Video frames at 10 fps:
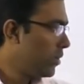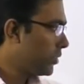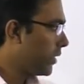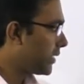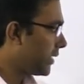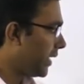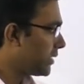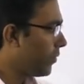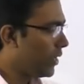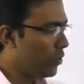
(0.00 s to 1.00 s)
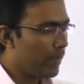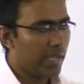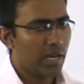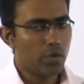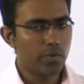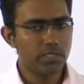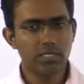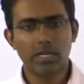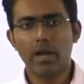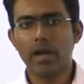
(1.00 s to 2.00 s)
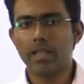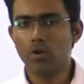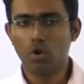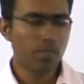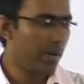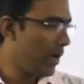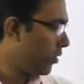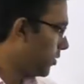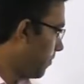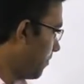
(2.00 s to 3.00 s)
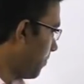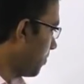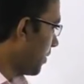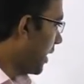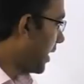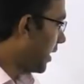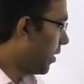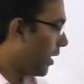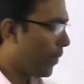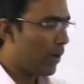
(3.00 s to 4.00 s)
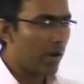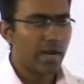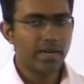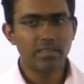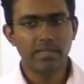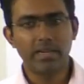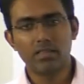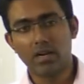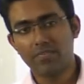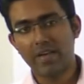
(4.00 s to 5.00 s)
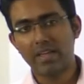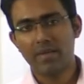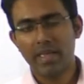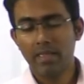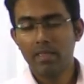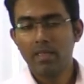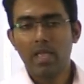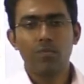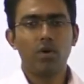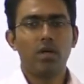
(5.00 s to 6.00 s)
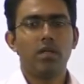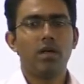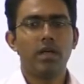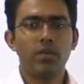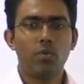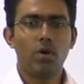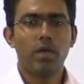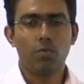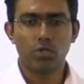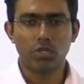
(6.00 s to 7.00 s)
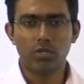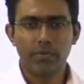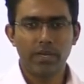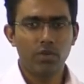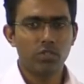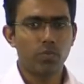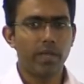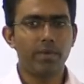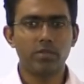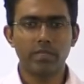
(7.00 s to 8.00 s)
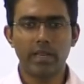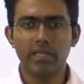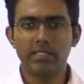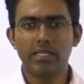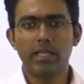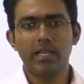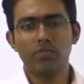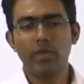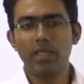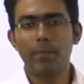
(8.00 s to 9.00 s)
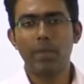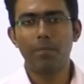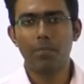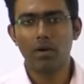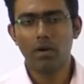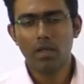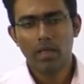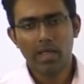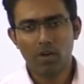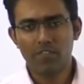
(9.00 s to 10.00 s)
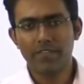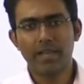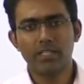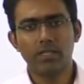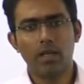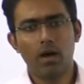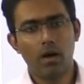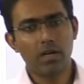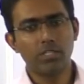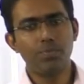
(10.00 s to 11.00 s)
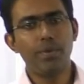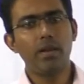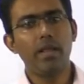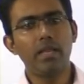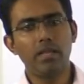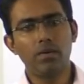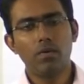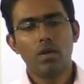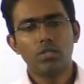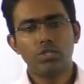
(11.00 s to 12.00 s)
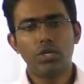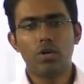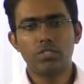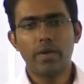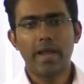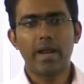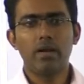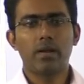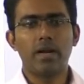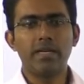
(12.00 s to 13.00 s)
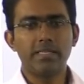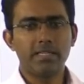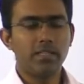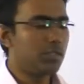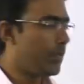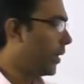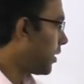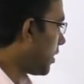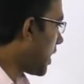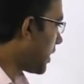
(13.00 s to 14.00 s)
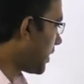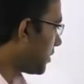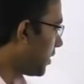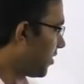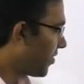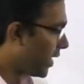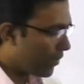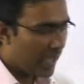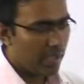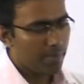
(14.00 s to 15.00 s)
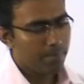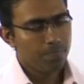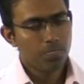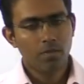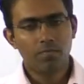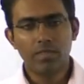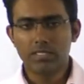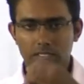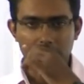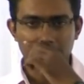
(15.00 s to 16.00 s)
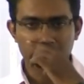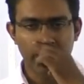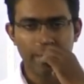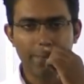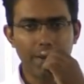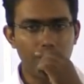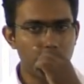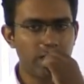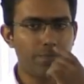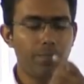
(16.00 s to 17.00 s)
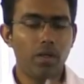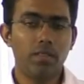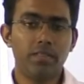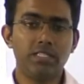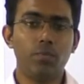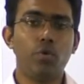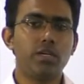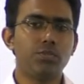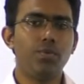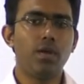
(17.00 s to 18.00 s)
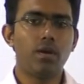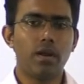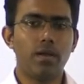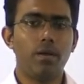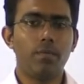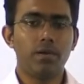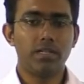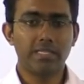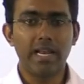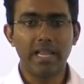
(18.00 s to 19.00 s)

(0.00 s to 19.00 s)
So that's the reason why you may get a question regarding Lokpal also. And about Article 35A, it was also in news. Why? Because an NGO, that is We the People, along with that as a Kashmiri native, she also had contested this particular Article 35A. Which actually empowers the Jammu and Kashmir state